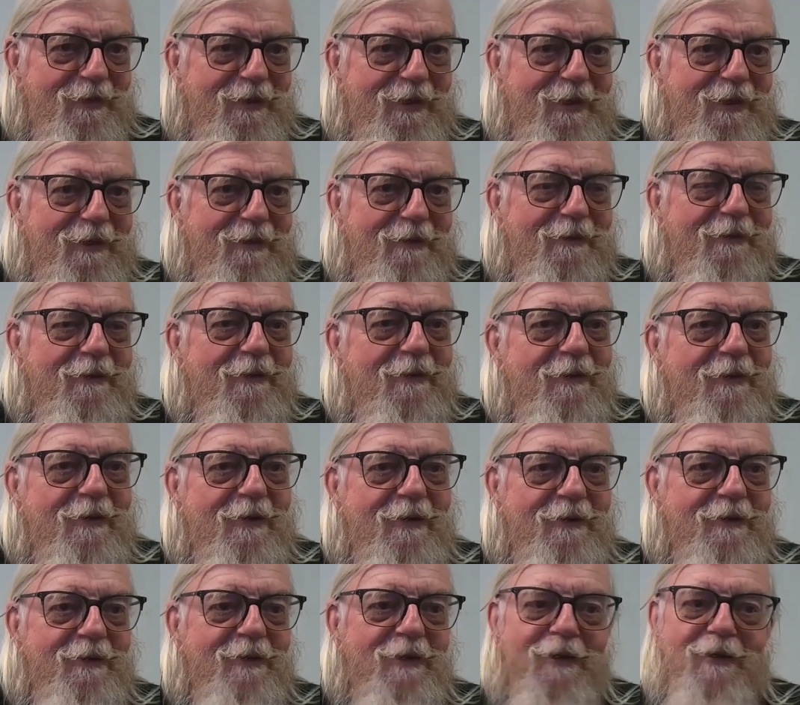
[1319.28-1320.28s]
Yeah.
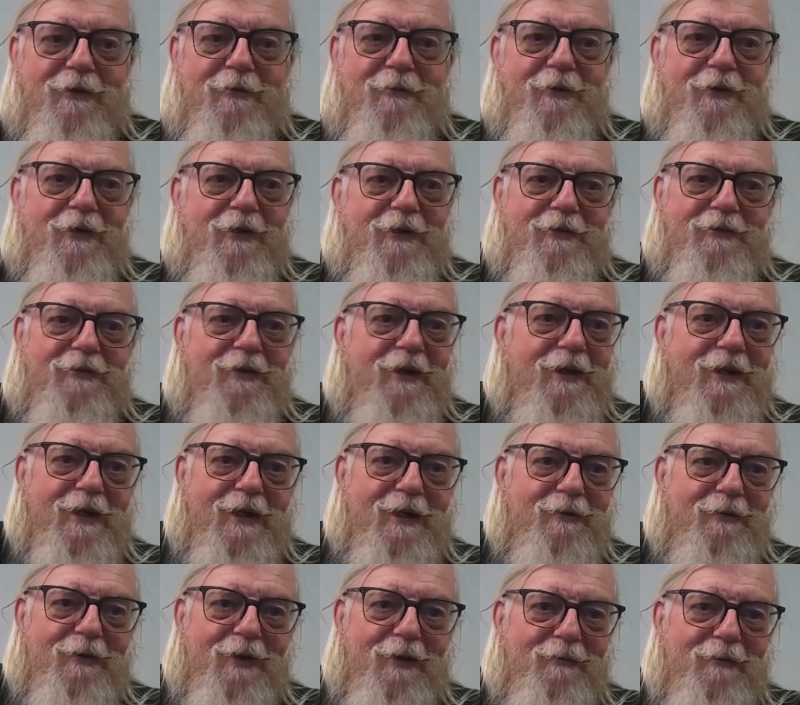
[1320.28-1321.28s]
Nothing real exciting
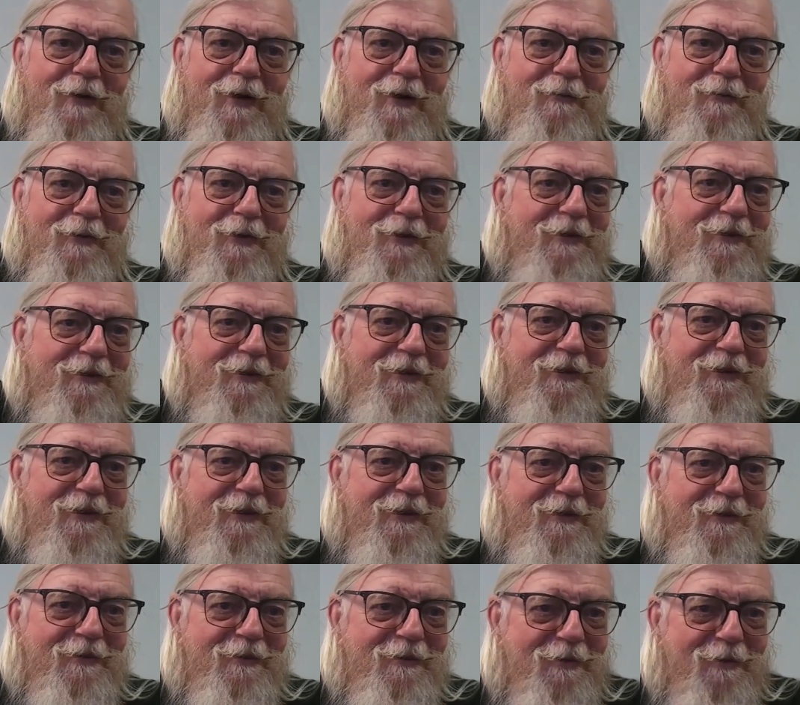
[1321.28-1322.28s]
about my military
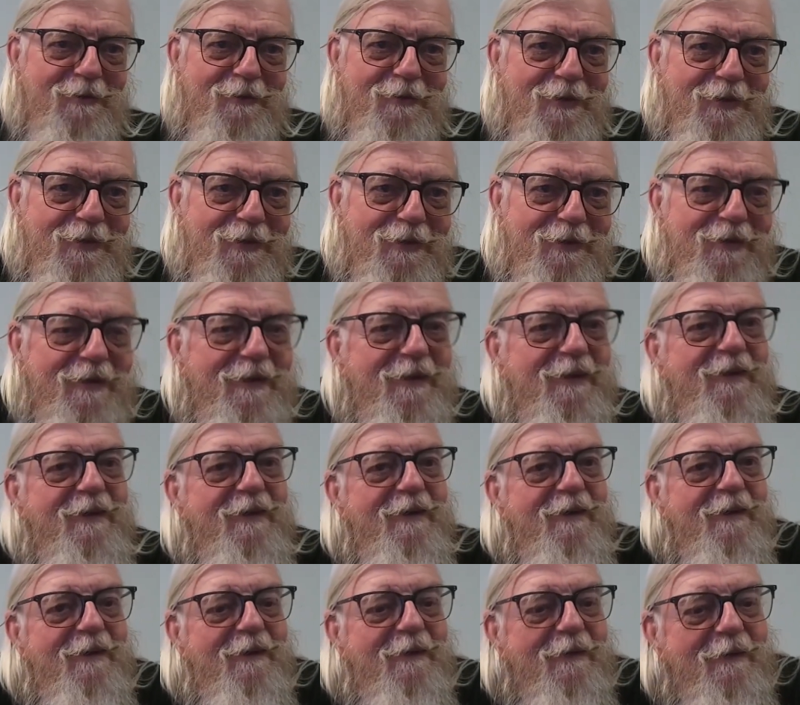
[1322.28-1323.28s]
career. Well,
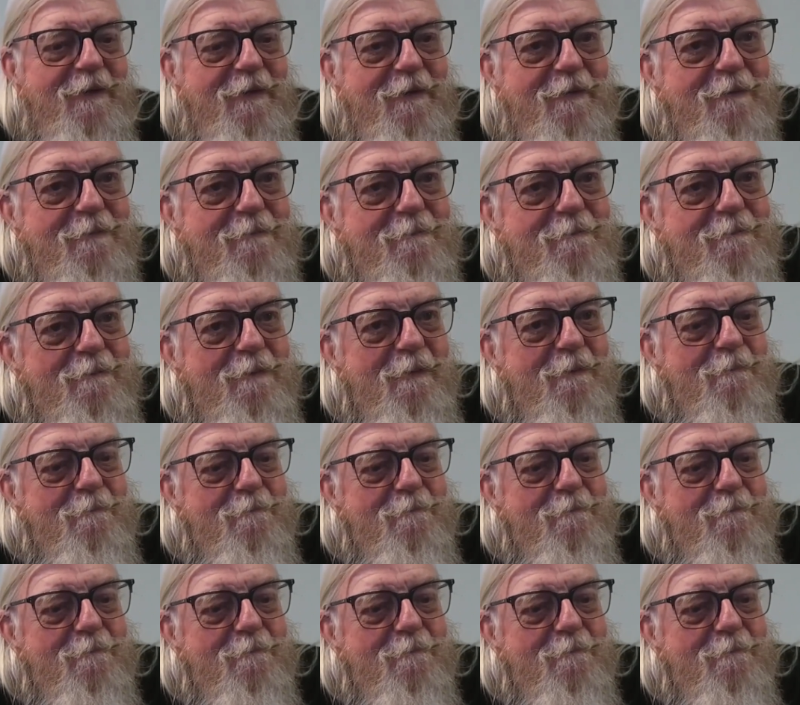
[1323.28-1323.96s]
let's let's talk